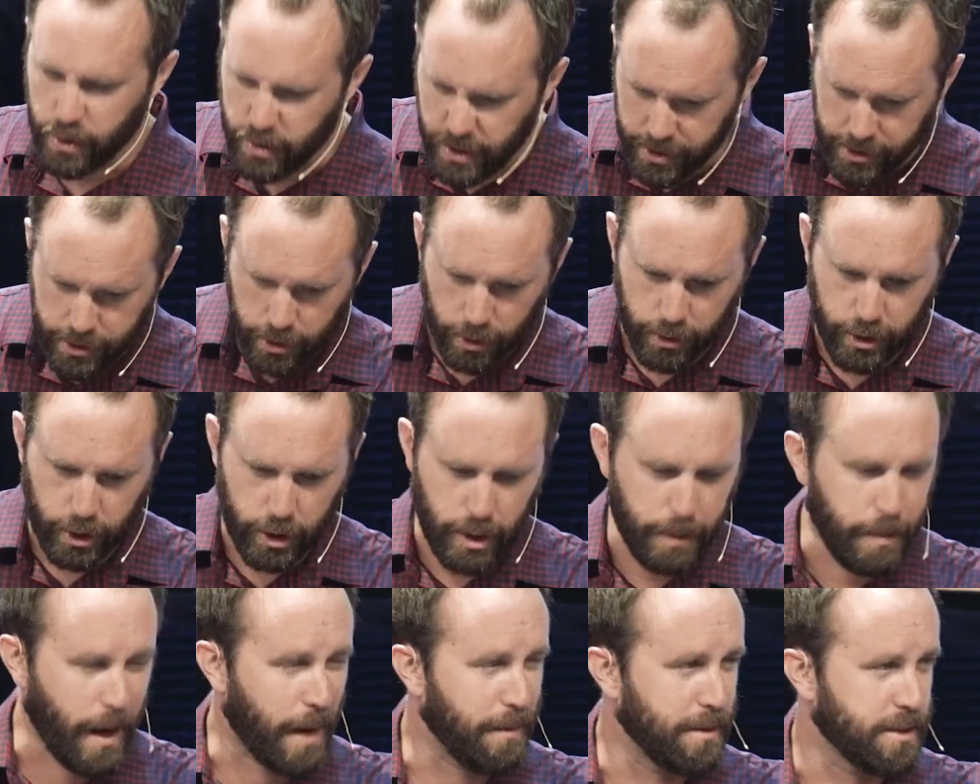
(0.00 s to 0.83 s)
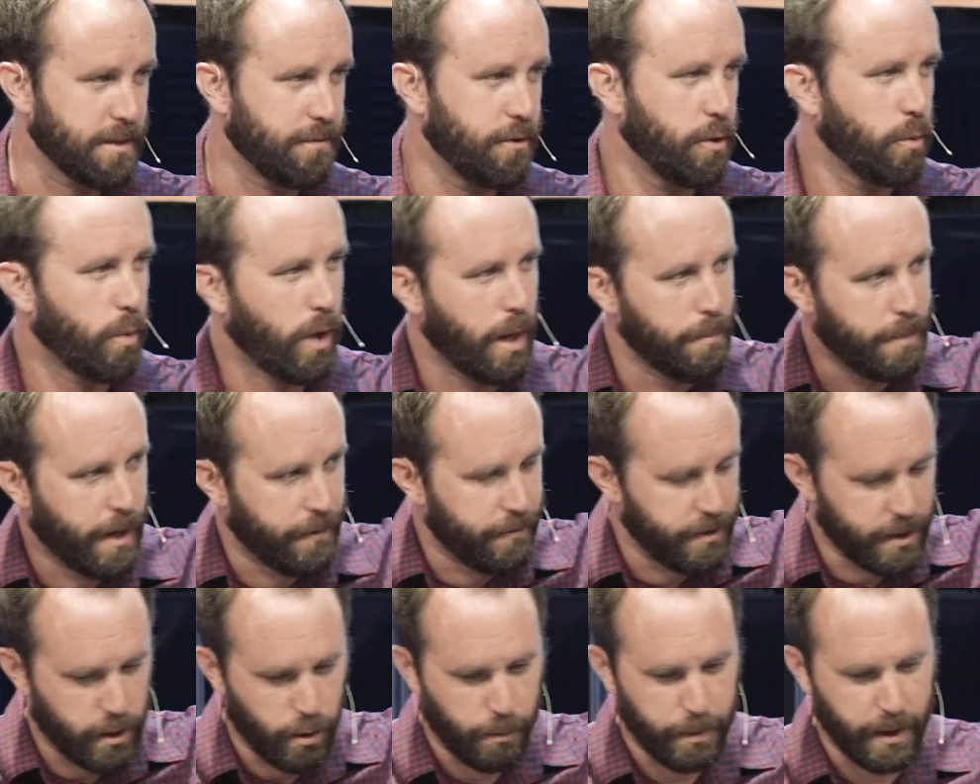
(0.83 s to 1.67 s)
You can turn there in the Bibles if you want, but
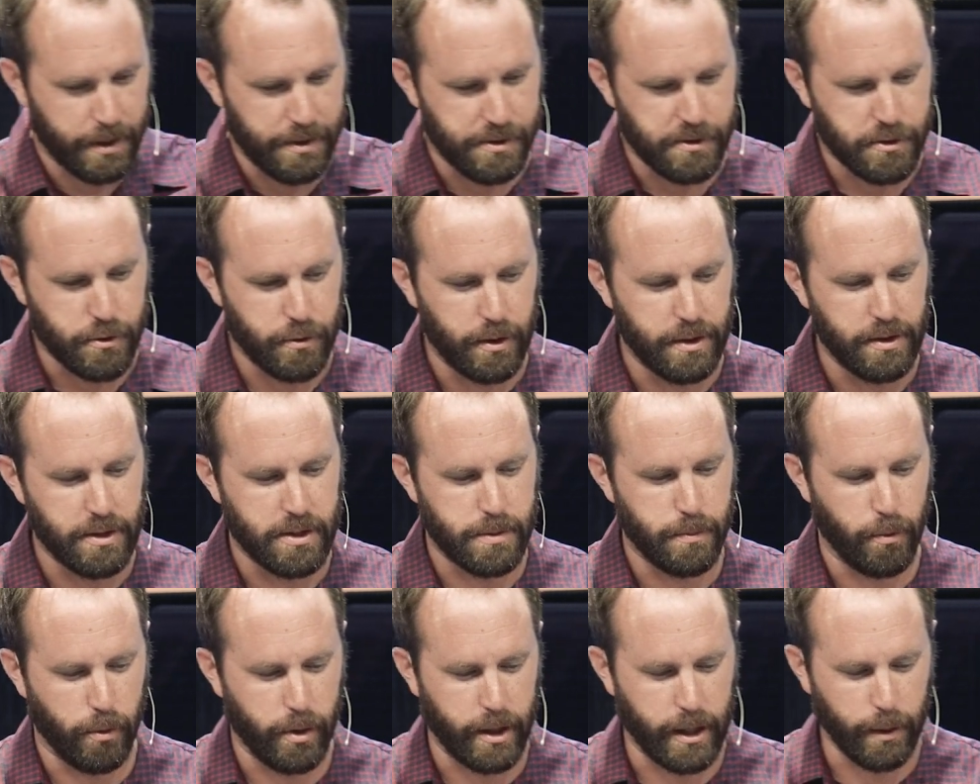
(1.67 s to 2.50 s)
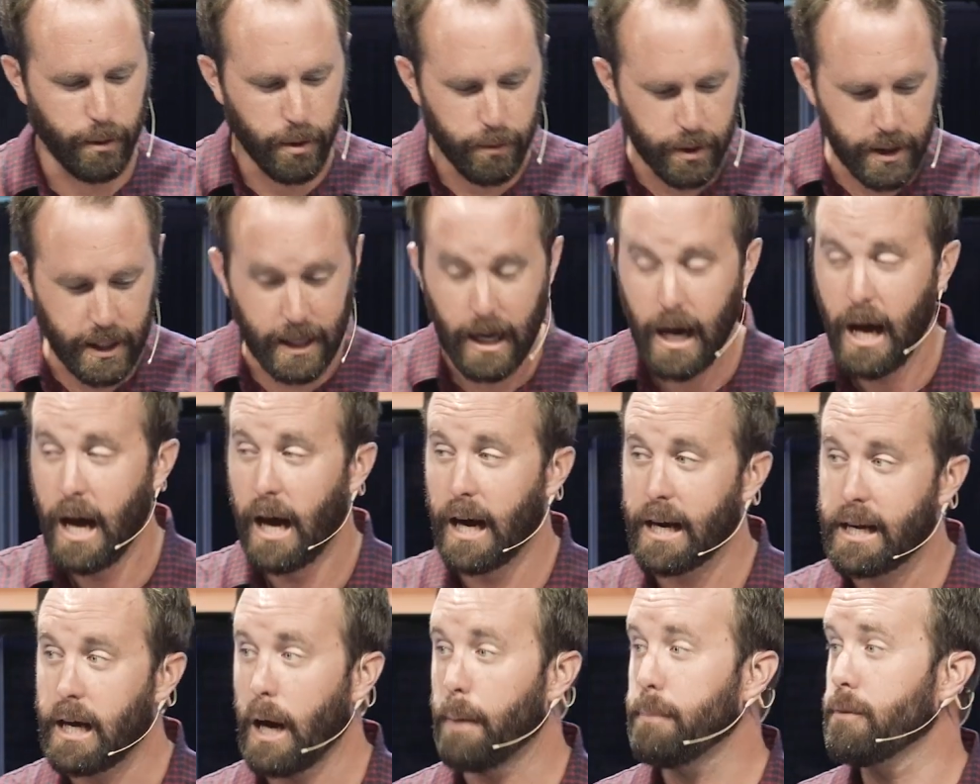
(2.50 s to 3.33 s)
everything will be on the screen this morning. I want to read a,
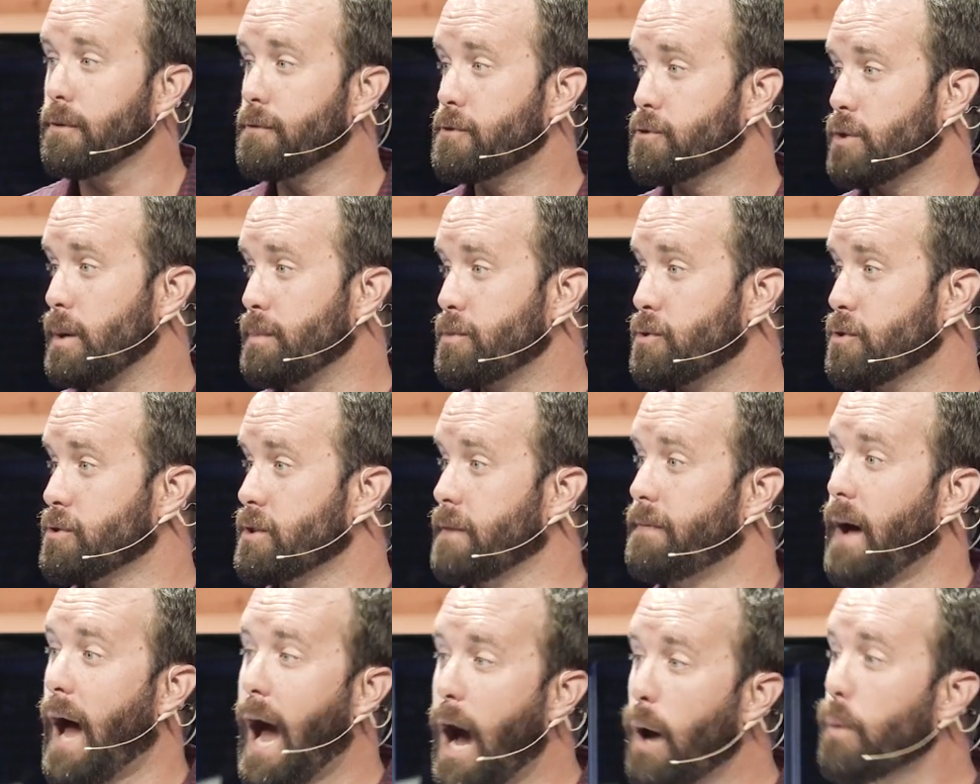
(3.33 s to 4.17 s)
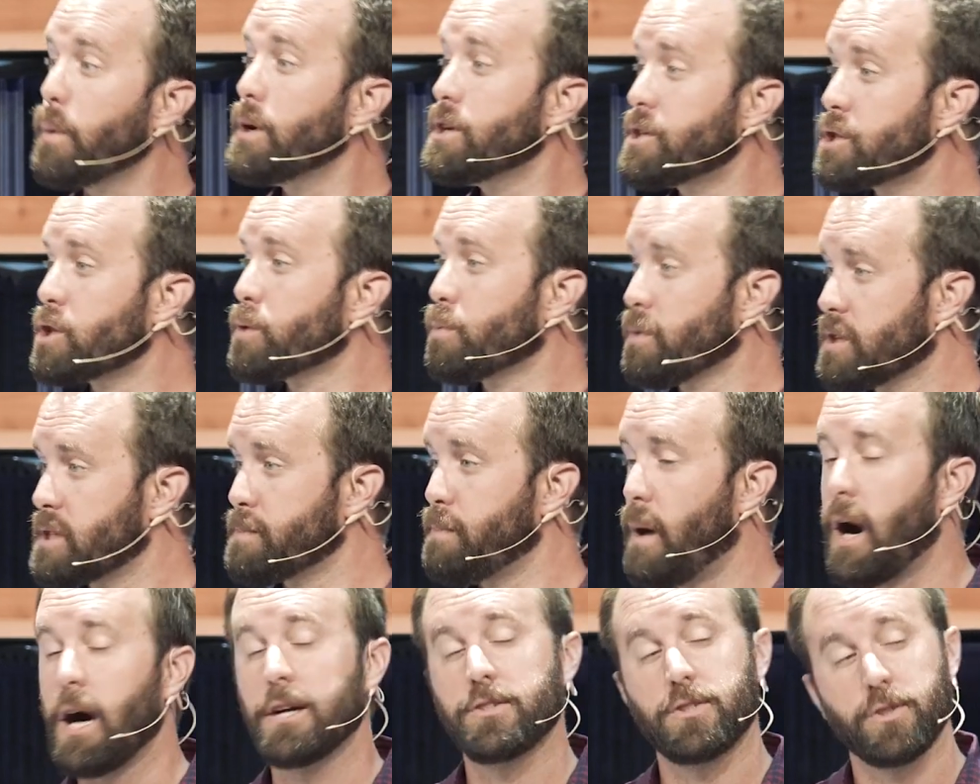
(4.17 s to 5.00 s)
a couple of scriptures of how we should
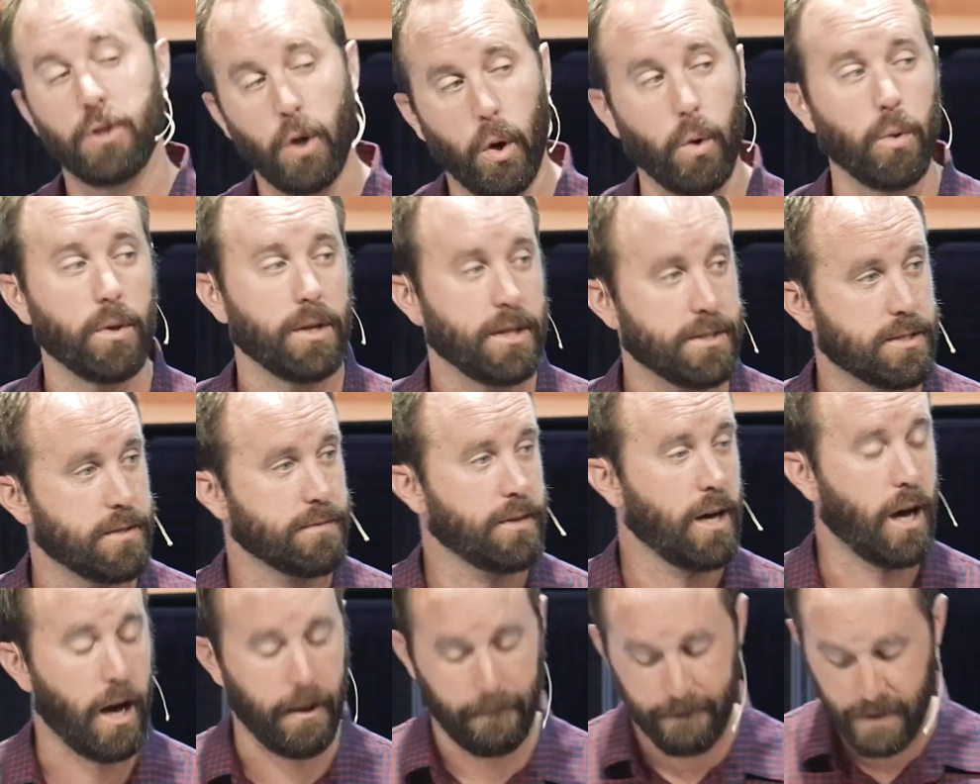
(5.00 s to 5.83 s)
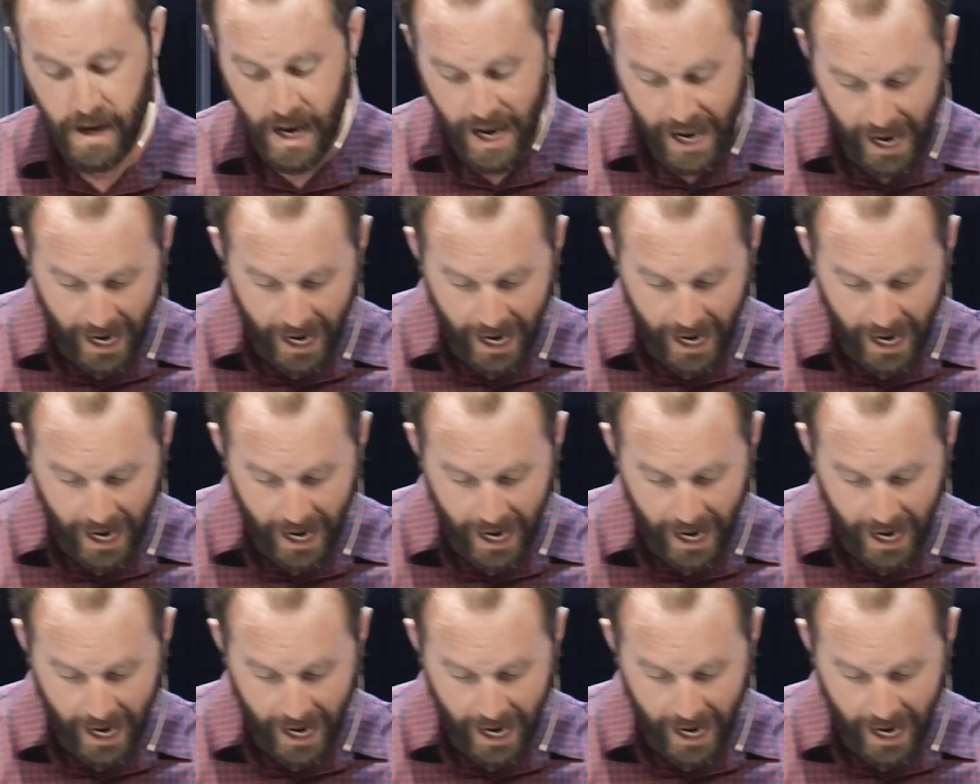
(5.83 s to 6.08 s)
respond to the holiness of God.